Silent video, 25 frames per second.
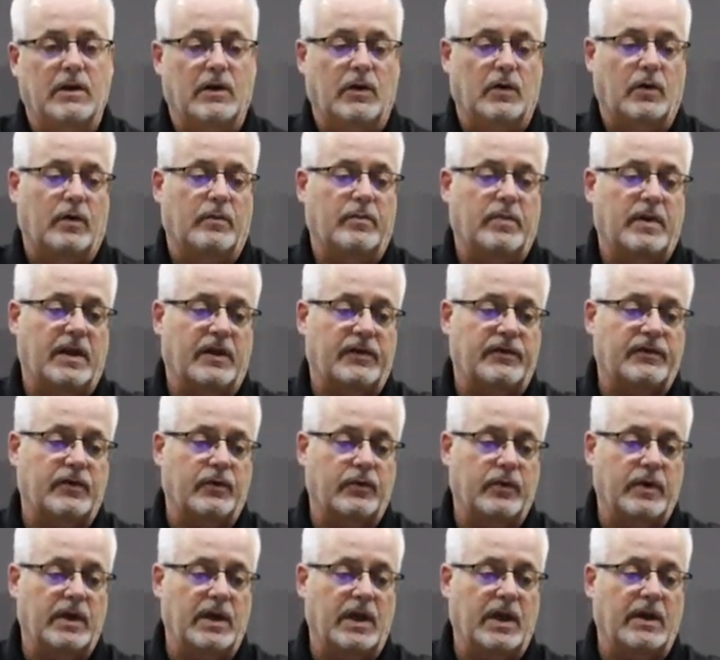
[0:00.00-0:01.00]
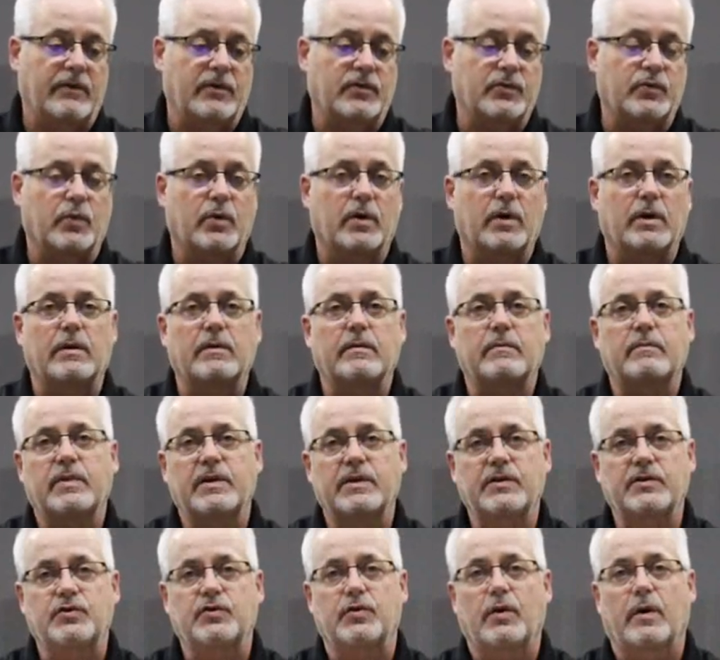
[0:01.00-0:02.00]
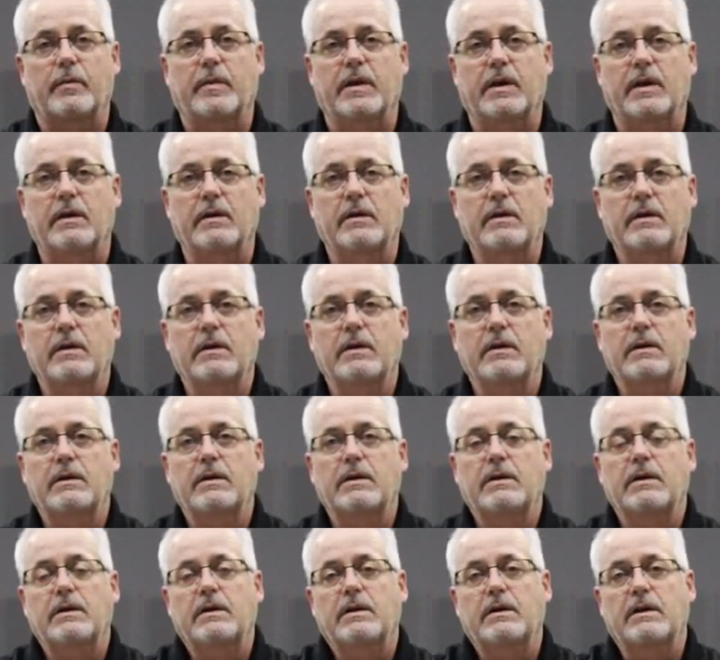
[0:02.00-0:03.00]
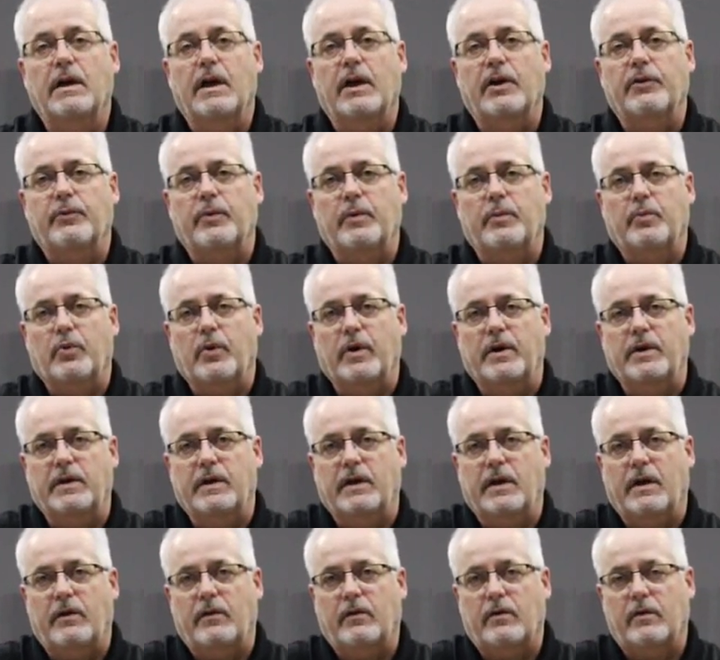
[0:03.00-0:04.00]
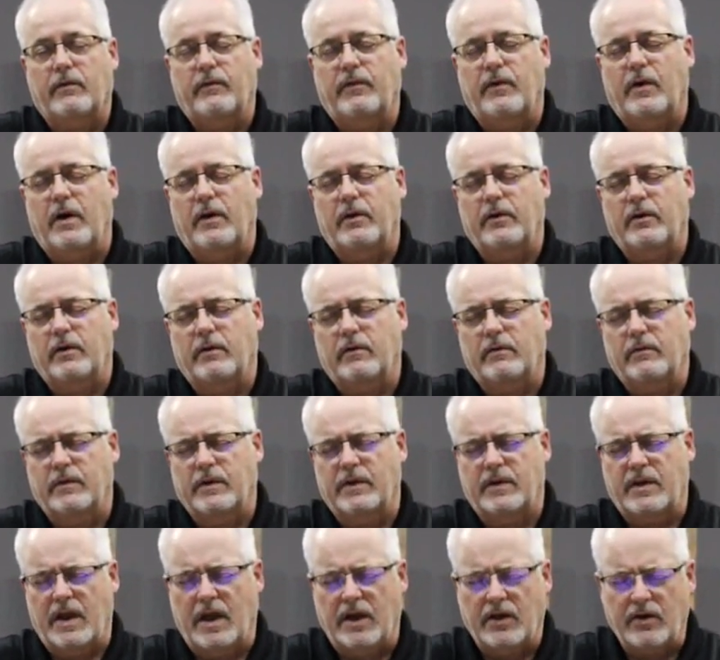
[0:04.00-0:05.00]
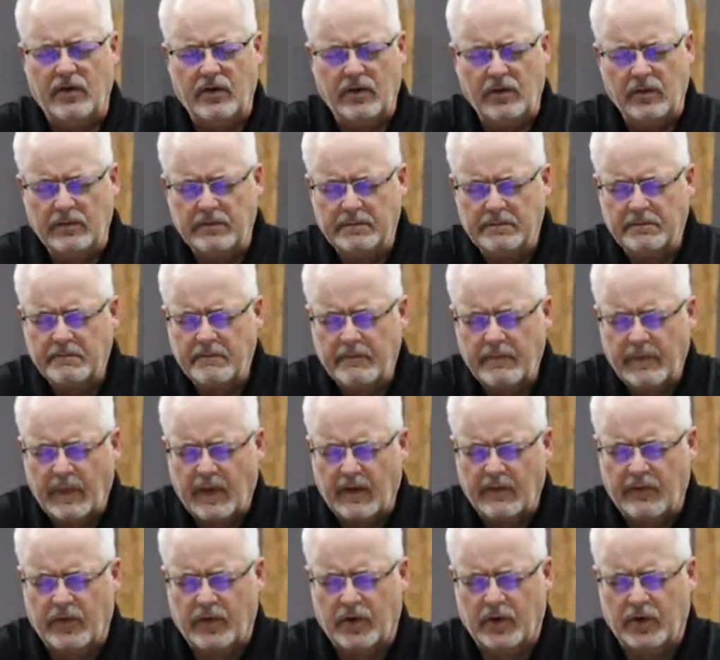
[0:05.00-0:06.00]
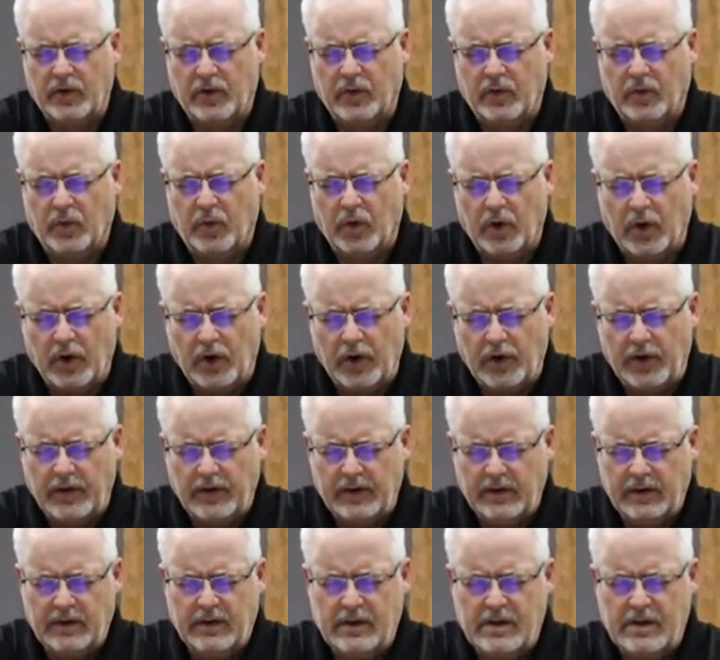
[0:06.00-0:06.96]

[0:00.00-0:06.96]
The Lord bless the reading of His Word. Please join me as we pray together. Father, we thank You for Your Word.